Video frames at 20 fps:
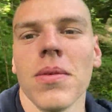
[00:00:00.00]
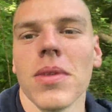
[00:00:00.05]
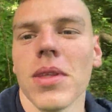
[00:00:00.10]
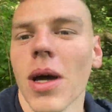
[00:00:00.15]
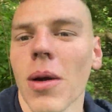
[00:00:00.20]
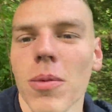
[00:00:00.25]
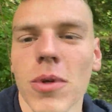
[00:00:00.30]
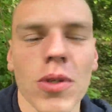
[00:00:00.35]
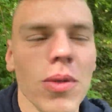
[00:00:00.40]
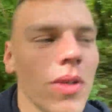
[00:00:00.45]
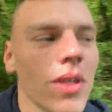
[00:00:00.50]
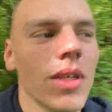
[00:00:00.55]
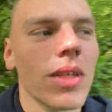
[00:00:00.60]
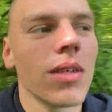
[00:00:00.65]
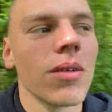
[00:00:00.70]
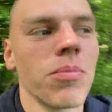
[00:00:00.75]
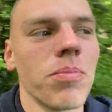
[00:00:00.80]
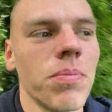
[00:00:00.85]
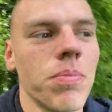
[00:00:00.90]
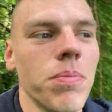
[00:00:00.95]
that we're not going
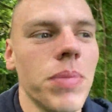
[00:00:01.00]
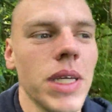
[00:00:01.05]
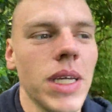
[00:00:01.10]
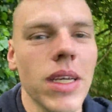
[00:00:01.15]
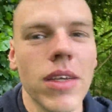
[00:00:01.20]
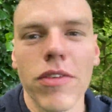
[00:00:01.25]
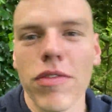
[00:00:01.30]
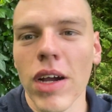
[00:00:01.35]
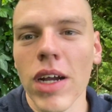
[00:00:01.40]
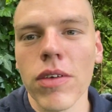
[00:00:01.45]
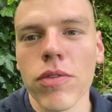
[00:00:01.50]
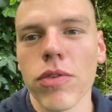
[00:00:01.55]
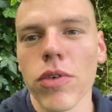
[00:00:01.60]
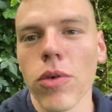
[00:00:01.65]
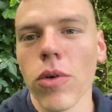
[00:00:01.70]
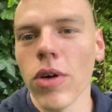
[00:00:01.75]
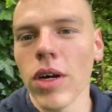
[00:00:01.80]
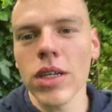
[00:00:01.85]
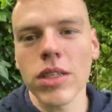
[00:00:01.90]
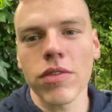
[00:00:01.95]
to be
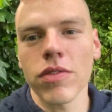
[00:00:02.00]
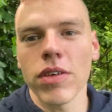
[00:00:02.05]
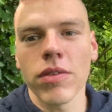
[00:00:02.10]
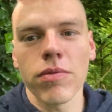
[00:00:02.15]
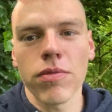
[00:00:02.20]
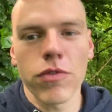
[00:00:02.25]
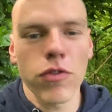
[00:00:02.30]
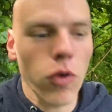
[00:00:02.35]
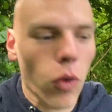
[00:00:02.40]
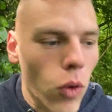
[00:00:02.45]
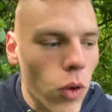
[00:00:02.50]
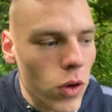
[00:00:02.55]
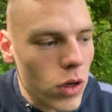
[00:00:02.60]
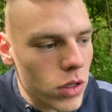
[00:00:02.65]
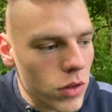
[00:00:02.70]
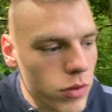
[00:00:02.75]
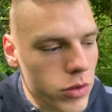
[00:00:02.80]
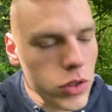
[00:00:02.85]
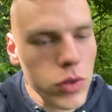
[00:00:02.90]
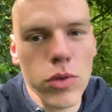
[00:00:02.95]
thankful or anything for
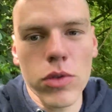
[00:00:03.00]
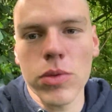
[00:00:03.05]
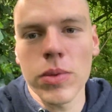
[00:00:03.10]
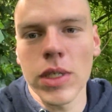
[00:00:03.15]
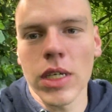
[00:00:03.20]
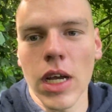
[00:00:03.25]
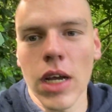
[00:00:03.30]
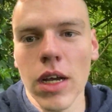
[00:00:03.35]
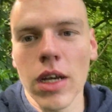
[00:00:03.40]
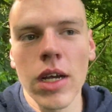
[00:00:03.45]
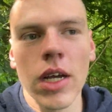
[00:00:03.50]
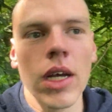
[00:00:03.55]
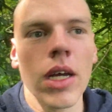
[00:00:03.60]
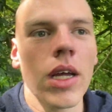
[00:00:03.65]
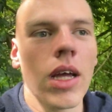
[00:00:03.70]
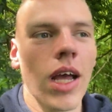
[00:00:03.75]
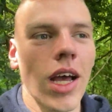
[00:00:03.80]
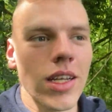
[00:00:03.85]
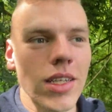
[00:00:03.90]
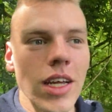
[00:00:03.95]
the results we get.
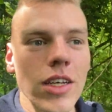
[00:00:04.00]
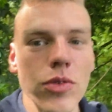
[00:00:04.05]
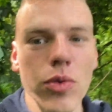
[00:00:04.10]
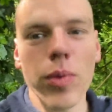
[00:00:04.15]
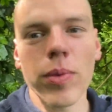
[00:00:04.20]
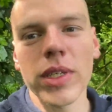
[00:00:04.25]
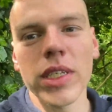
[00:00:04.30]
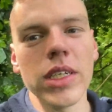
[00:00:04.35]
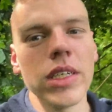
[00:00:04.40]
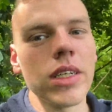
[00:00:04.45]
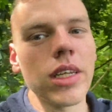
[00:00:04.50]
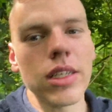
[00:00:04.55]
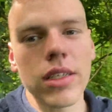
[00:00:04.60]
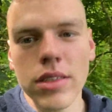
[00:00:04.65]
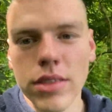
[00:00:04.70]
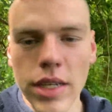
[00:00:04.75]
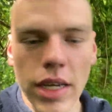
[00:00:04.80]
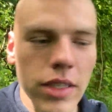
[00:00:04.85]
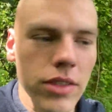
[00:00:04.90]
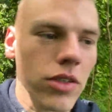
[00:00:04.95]
And that's what we need it
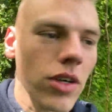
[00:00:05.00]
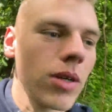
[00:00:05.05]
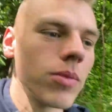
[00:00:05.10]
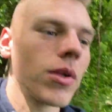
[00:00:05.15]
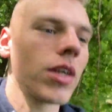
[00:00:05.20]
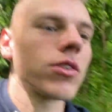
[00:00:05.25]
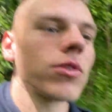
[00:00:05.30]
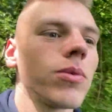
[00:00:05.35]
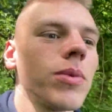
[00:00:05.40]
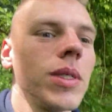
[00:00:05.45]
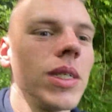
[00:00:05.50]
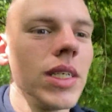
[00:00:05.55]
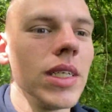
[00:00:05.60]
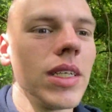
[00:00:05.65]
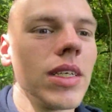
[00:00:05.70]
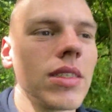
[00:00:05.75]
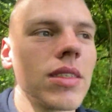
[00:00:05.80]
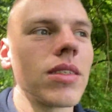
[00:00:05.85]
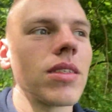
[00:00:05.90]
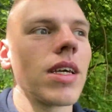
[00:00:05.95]
to take time. That's what we need
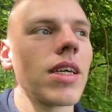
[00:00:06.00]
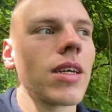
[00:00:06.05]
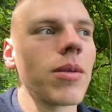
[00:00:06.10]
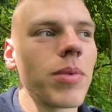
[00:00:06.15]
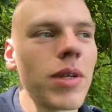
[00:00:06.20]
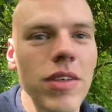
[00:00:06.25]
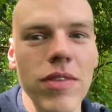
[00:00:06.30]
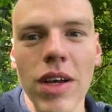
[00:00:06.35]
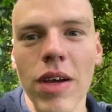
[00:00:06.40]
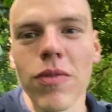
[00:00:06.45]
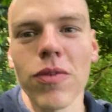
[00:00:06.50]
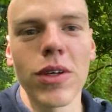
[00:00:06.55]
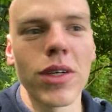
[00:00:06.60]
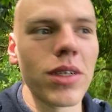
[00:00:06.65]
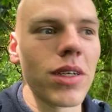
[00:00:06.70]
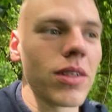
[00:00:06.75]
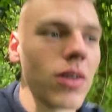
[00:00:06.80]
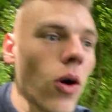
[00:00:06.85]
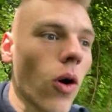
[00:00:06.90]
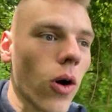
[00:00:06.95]
it to take a bit of
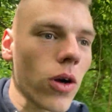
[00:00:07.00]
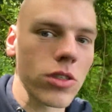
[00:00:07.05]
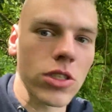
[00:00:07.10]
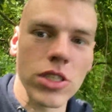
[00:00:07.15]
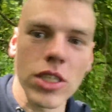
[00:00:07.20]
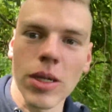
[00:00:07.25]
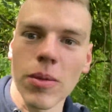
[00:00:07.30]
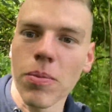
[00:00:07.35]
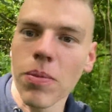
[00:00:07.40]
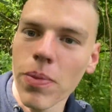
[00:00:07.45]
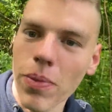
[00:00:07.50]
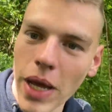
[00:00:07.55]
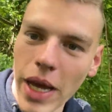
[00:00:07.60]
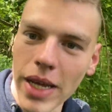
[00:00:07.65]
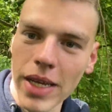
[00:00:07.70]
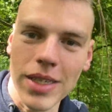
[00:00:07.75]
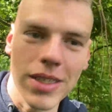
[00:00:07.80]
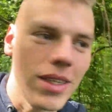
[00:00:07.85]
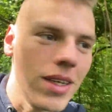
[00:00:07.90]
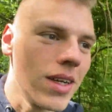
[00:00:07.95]
effort, hardship,
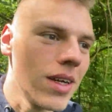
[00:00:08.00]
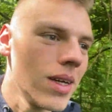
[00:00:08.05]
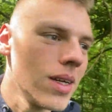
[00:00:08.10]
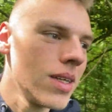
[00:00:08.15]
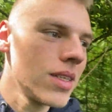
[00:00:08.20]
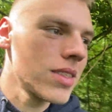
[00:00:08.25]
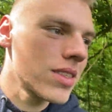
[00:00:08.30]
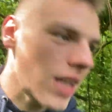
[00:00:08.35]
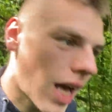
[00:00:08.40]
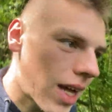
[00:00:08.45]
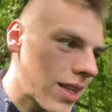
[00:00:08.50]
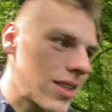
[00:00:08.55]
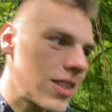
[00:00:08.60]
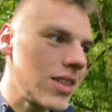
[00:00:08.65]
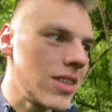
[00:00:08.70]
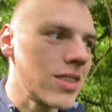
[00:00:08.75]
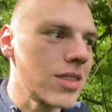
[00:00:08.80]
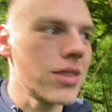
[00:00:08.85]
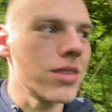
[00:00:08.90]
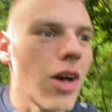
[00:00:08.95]
pain,
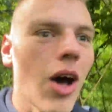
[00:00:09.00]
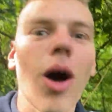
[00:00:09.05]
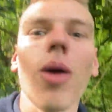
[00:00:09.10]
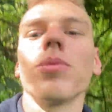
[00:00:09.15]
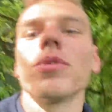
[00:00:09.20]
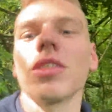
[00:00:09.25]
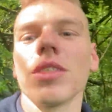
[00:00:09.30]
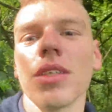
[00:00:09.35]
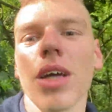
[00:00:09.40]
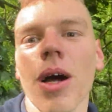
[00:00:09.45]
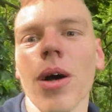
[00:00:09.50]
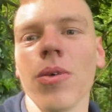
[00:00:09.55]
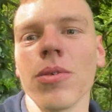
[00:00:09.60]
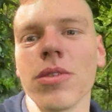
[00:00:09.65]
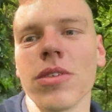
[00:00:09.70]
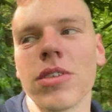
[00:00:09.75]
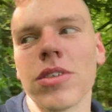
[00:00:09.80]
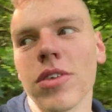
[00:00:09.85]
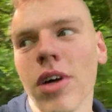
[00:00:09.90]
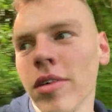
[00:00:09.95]
sadness, ups and
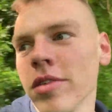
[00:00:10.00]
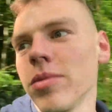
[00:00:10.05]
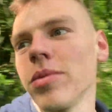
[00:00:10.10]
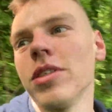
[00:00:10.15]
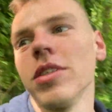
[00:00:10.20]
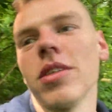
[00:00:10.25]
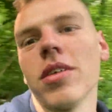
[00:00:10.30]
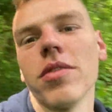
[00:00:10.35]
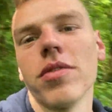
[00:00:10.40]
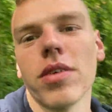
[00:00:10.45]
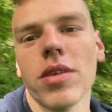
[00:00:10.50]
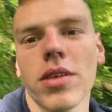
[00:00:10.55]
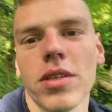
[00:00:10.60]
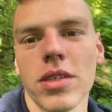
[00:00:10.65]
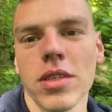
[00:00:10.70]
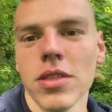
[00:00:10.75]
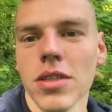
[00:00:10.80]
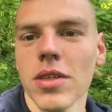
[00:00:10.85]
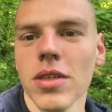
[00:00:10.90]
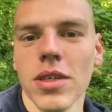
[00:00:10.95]
downs, times when you did not feel like
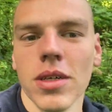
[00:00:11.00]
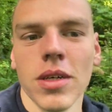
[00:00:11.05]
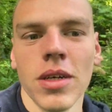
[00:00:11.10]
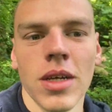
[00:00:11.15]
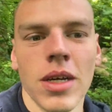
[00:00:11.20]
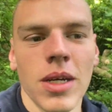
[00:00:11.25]
you can do it.